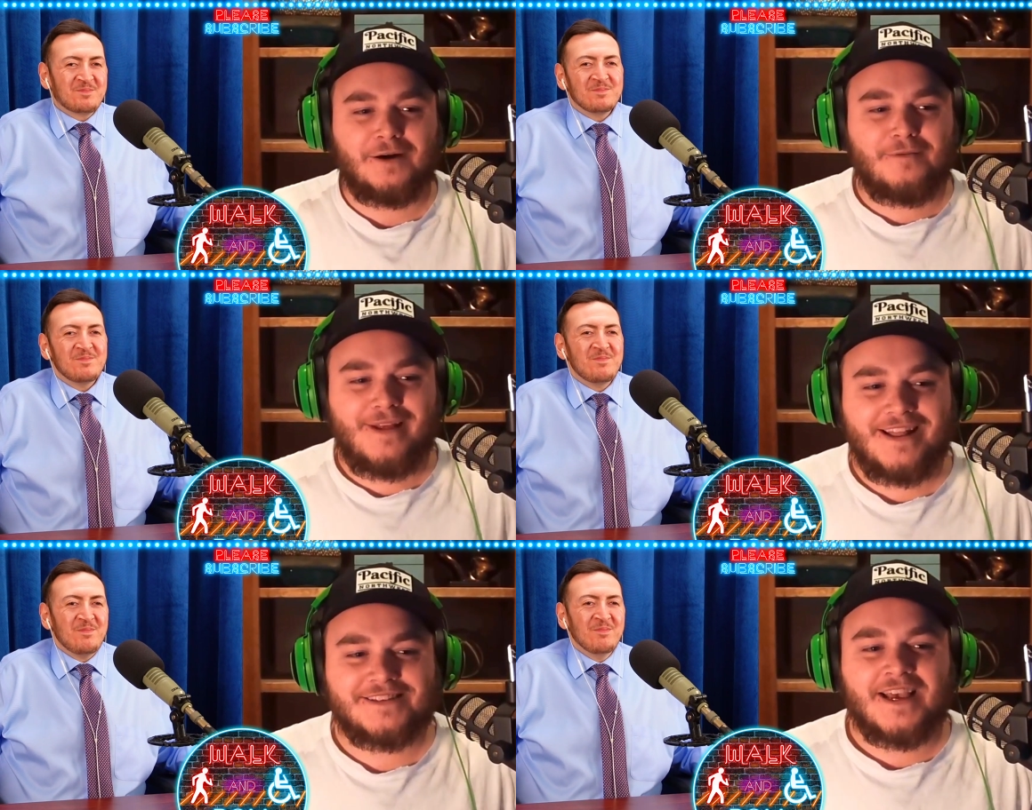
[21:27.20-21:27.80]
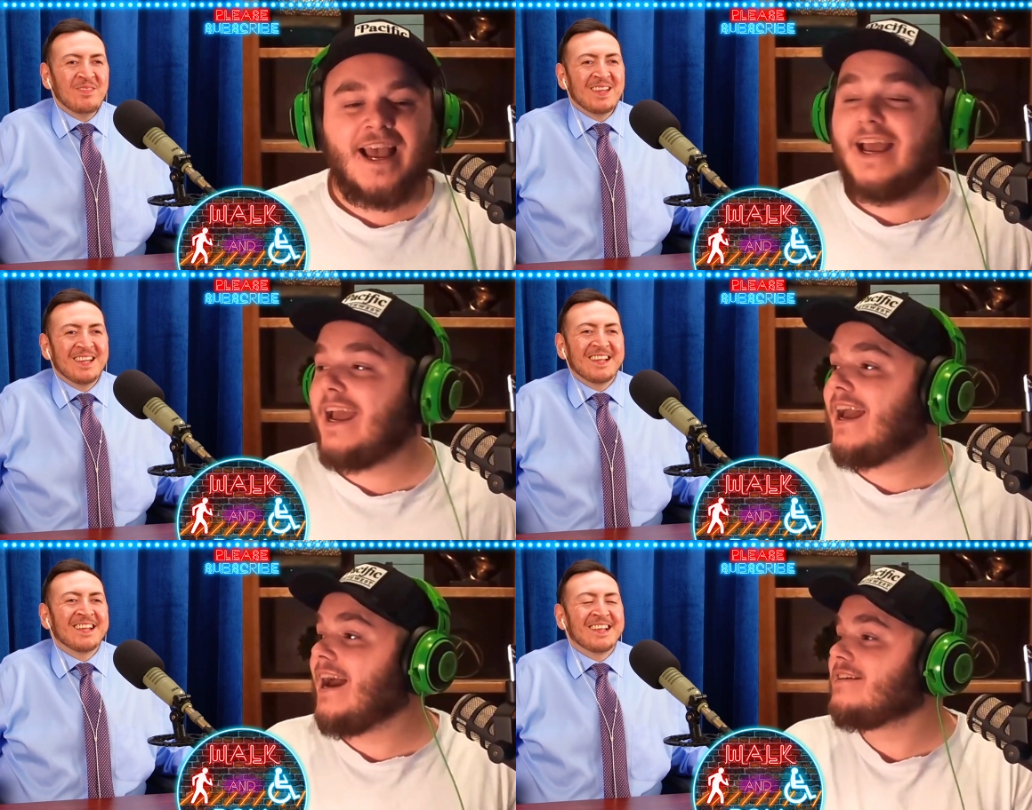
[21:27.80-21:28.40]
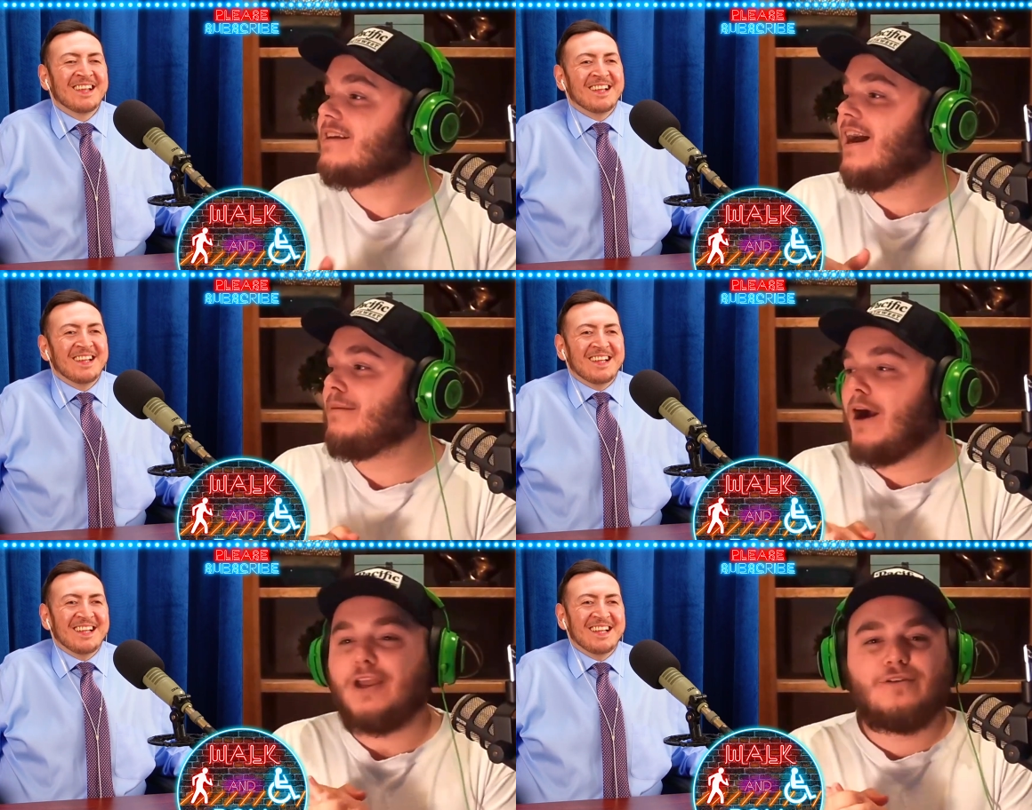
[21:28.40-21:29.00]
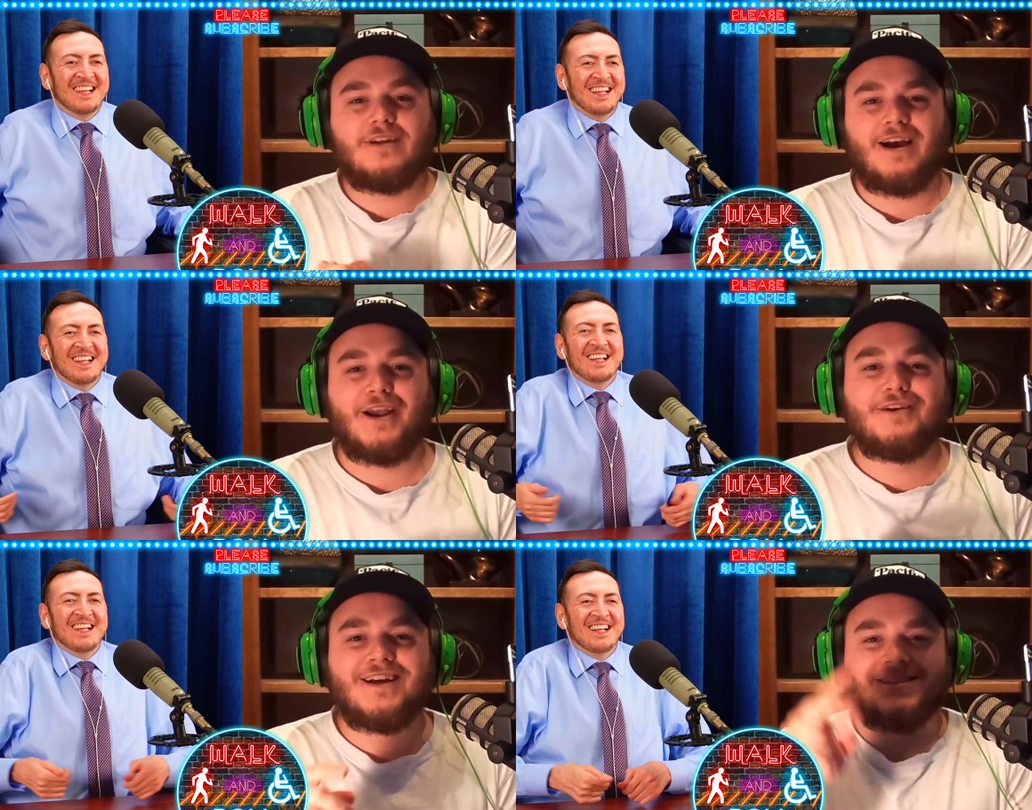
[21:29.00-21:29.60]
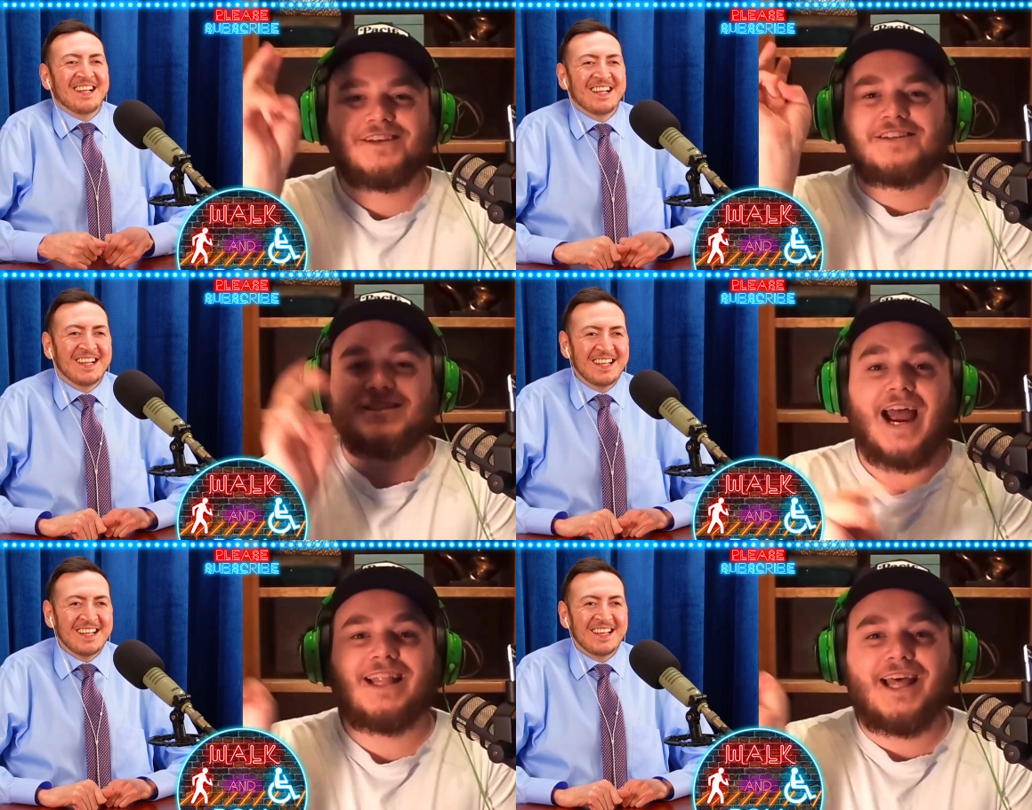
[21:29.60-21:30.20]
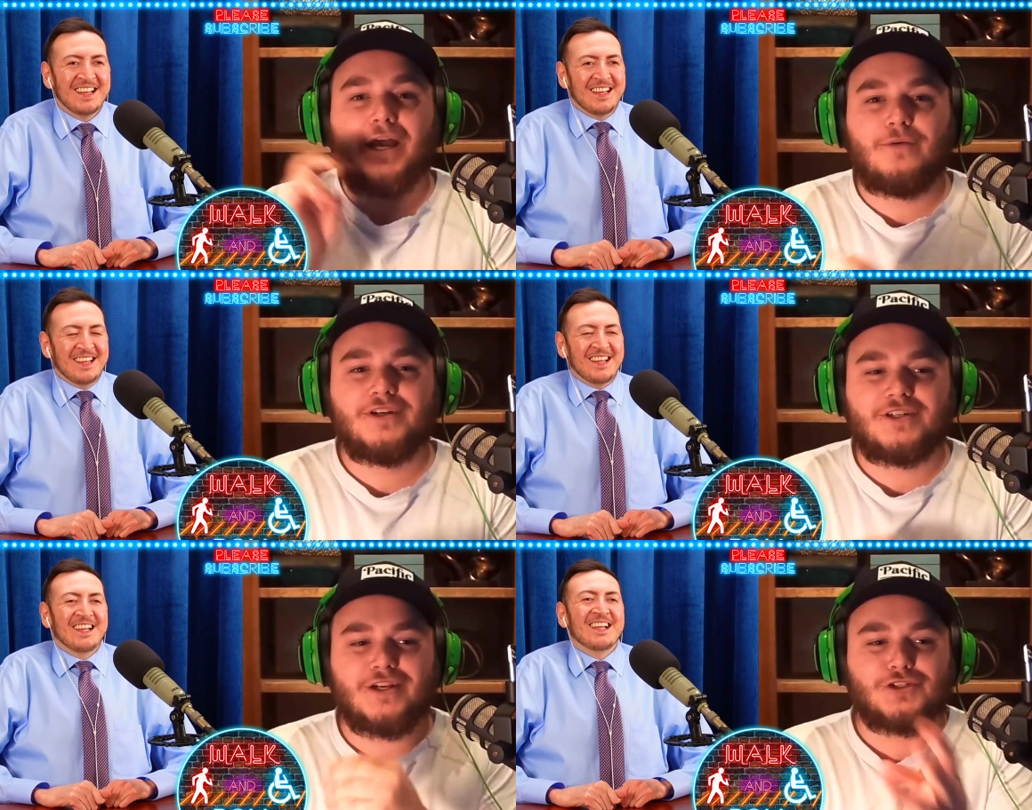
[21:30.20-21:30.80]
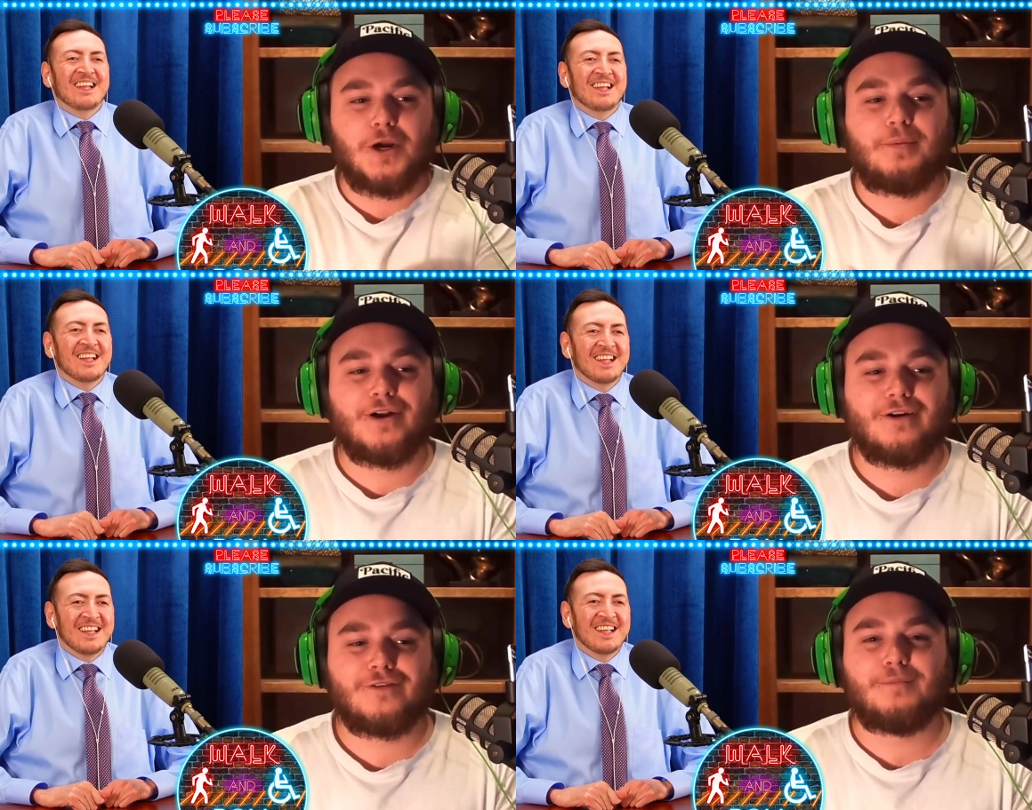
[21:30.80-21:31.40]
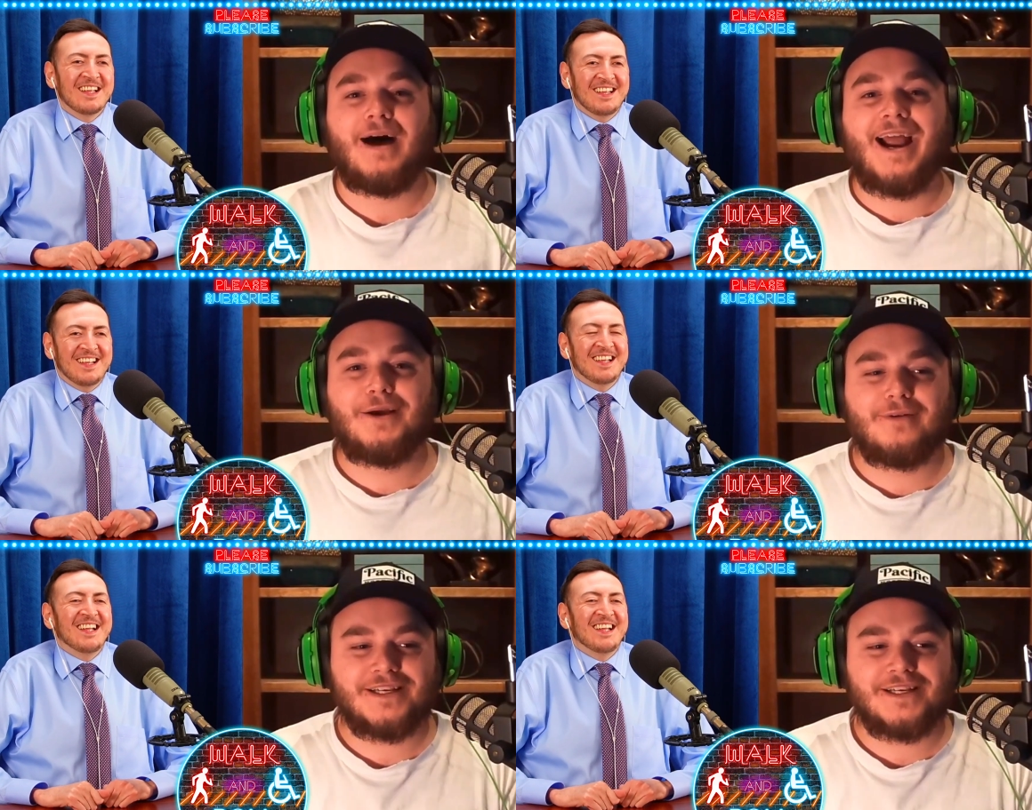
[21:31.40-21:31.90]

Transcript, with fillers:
Speaker 1: couple of minutes? Hey guys, um, are you the are you like the sign language interpreter for Biden